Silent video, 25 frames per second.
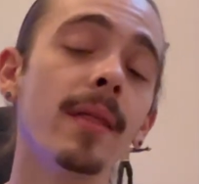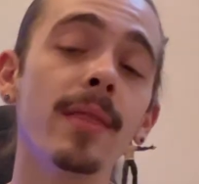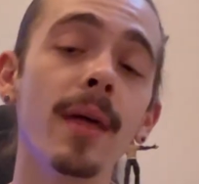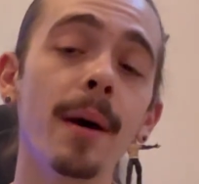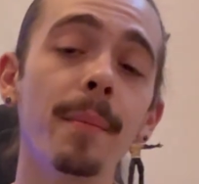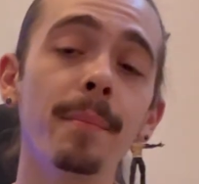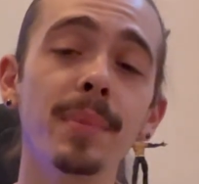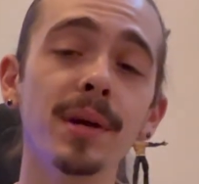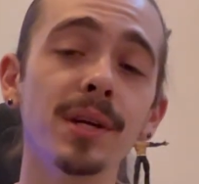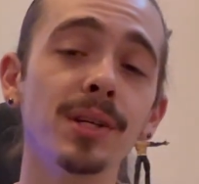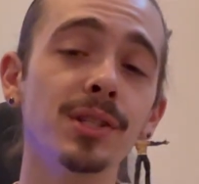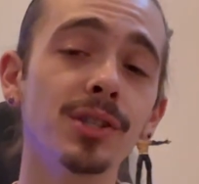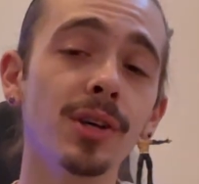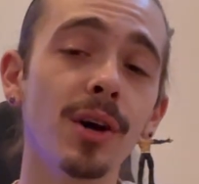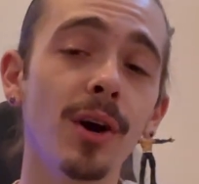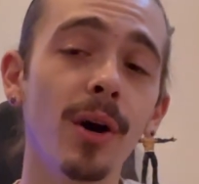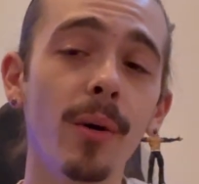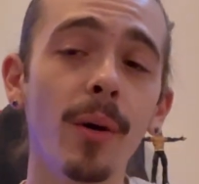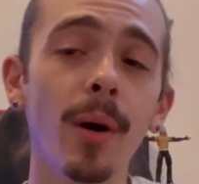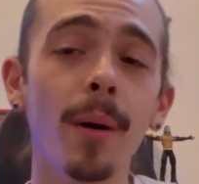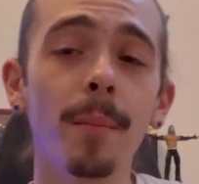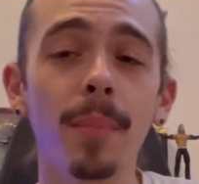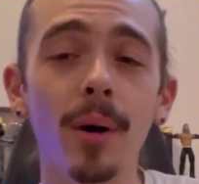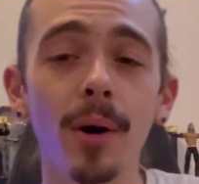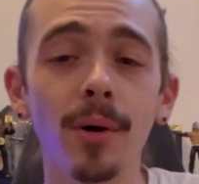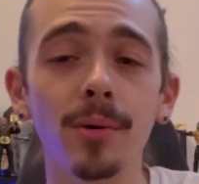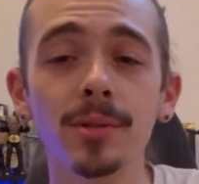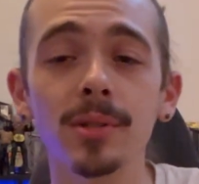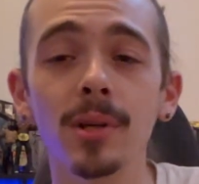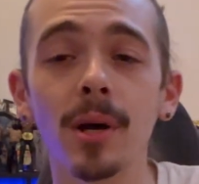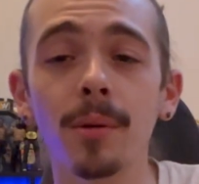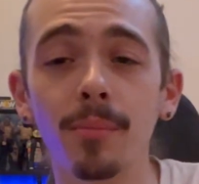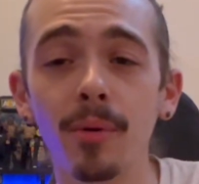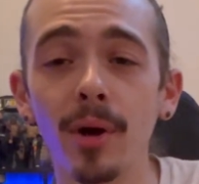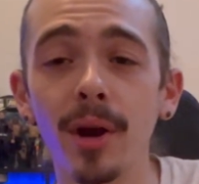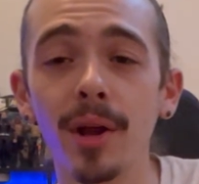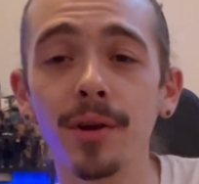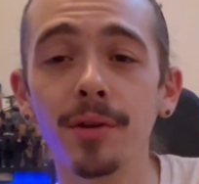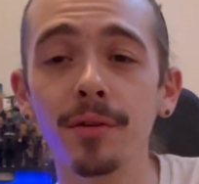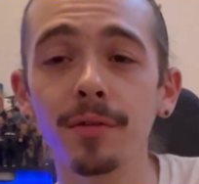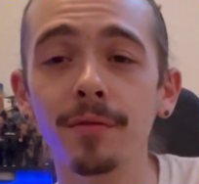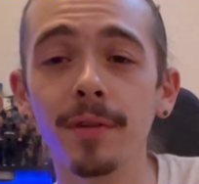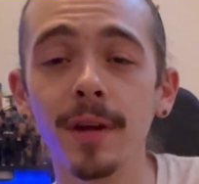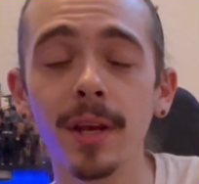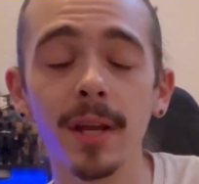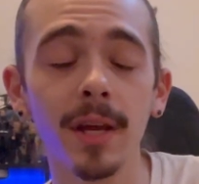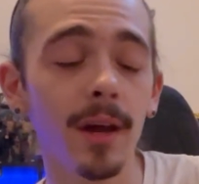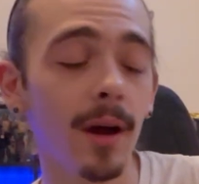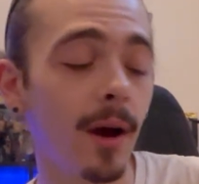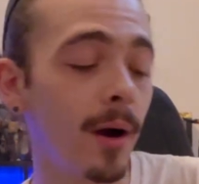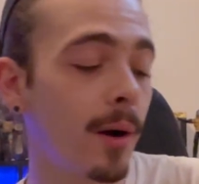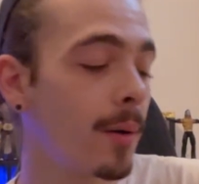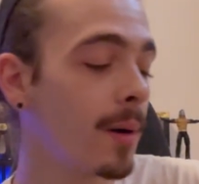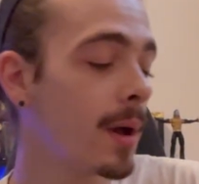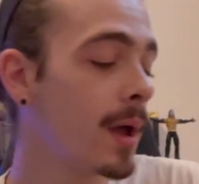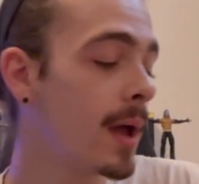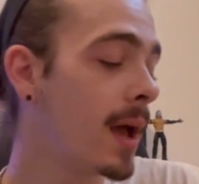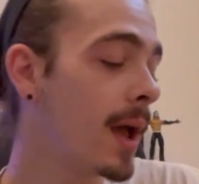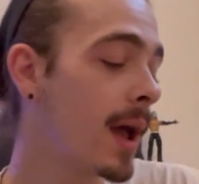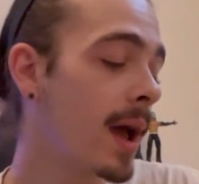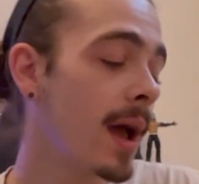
that Big Joe posts a brand new video.